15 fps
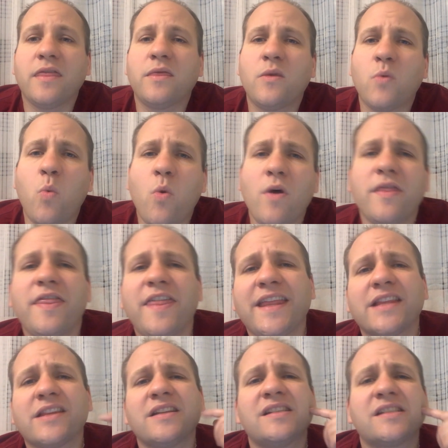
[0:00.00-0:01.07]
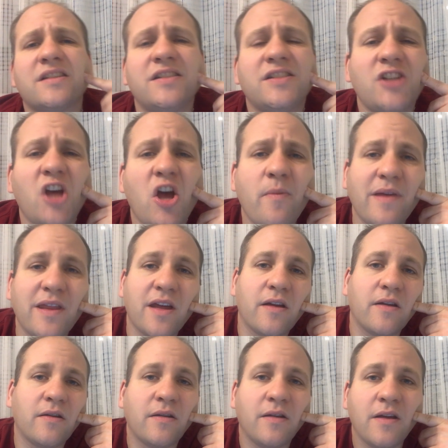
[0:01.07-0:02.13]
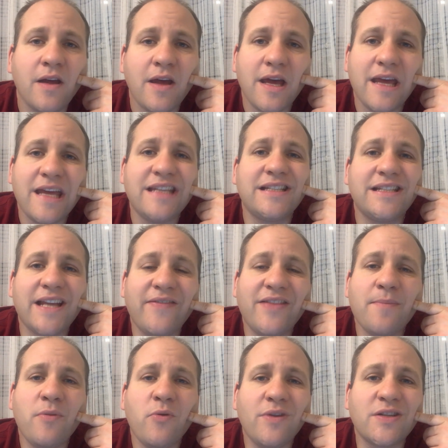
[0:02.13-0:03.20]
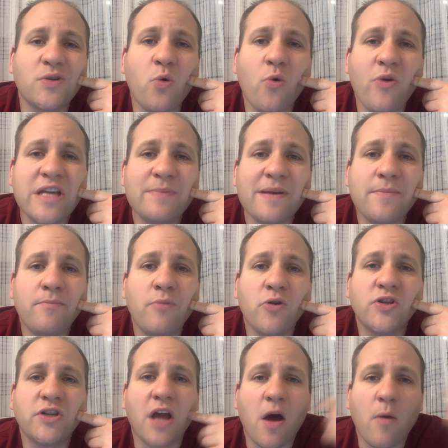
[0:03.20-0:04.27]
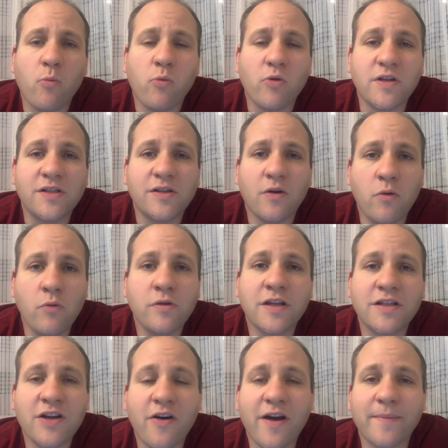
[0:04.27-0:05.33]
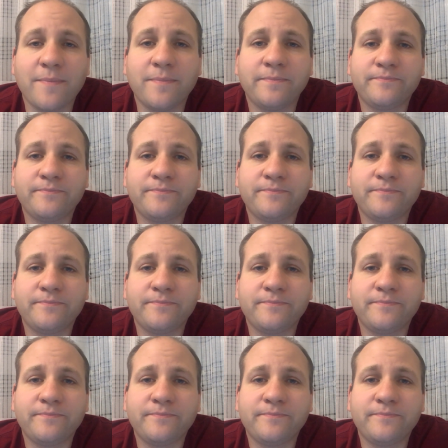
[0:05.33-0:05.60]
The one thing that does concern me though, is if the boot is always being pushed upwards all the time,